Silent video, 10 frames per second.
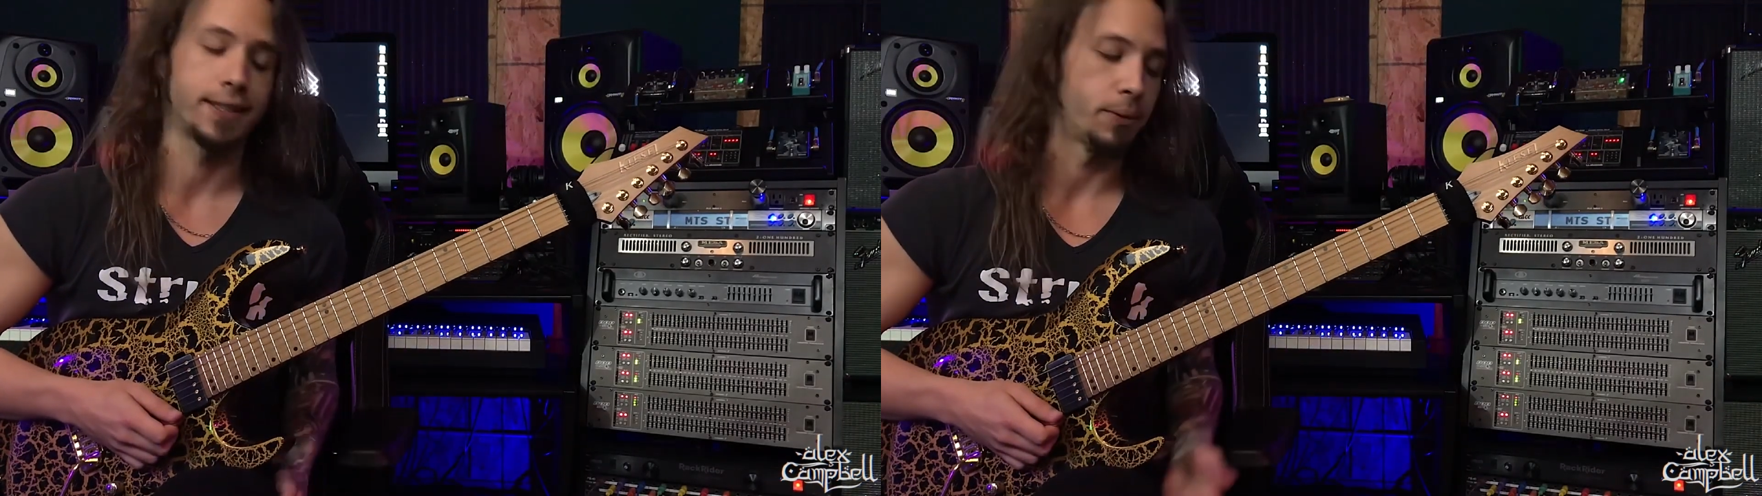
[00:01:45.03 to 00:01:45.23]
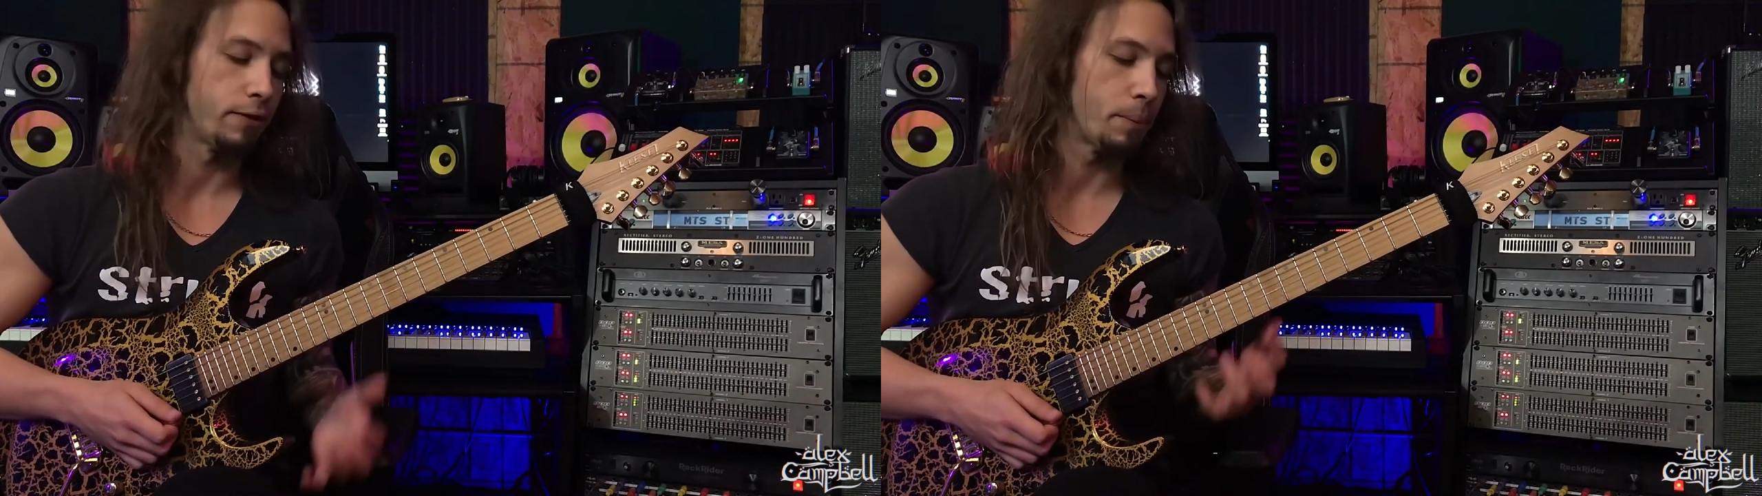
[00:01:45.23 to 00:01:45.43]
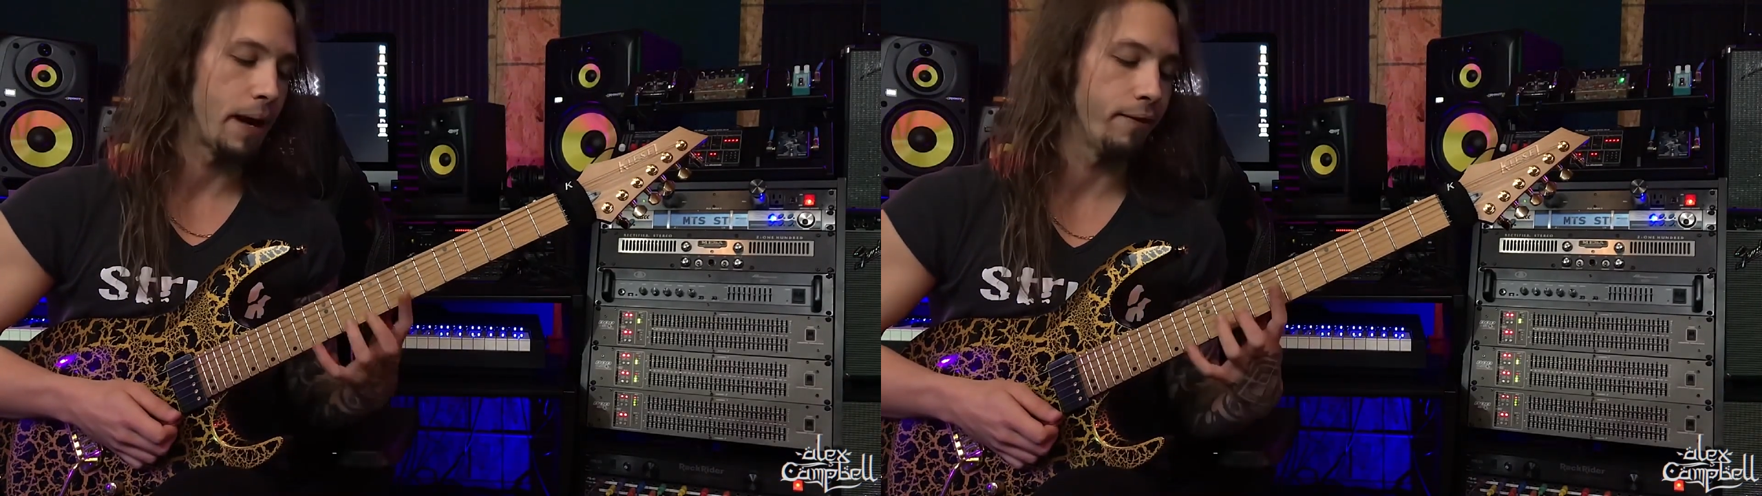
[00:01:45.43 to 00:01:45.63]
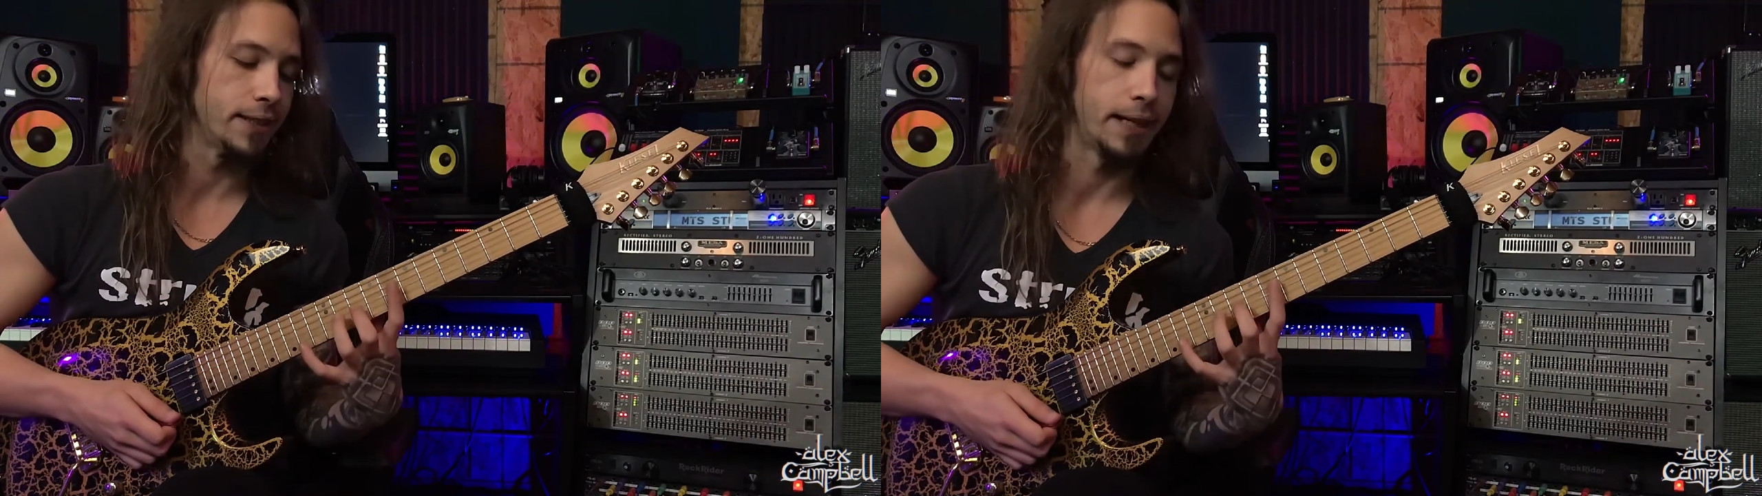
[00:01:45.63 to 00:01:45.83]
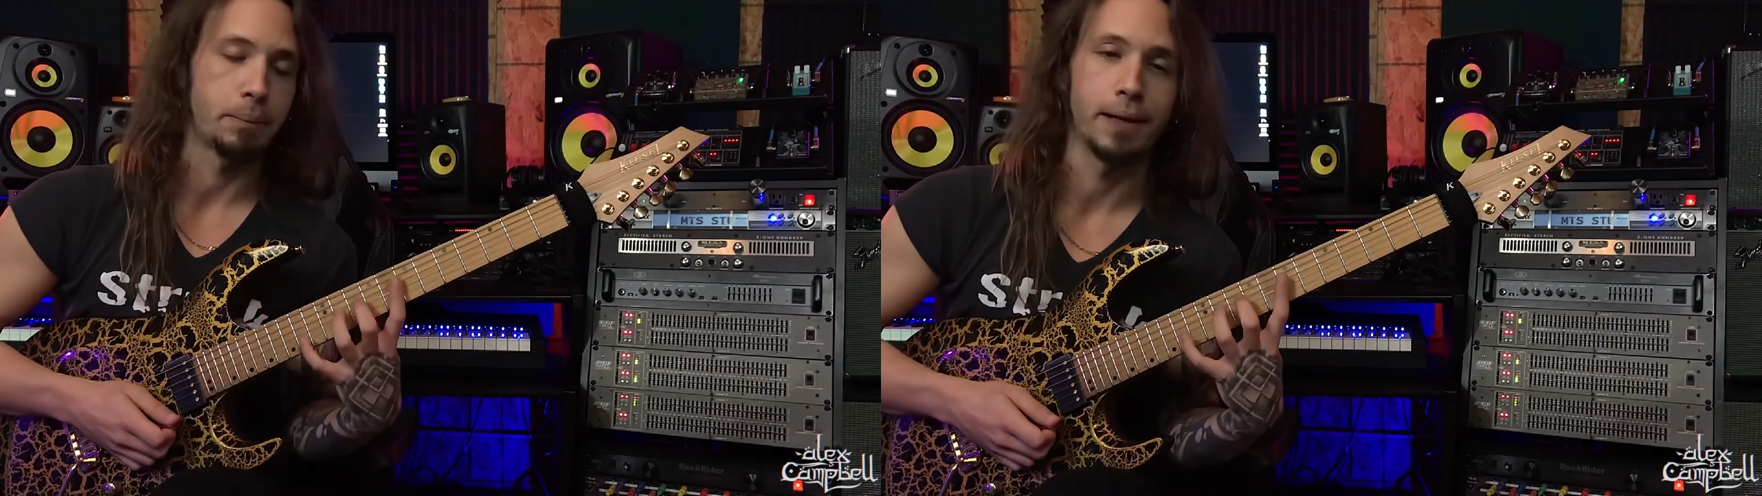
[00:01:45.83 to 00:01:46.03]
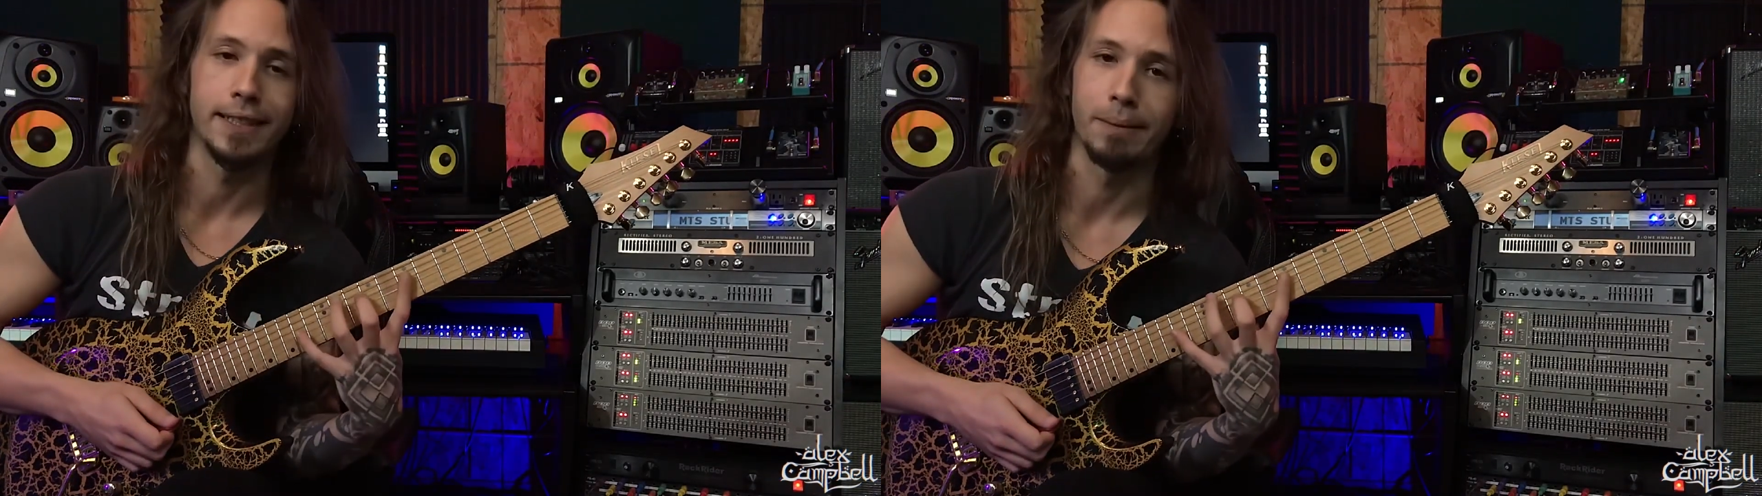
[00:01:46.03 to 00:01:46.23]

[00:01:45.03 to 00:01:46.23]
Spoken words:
So whenever I'm having to like play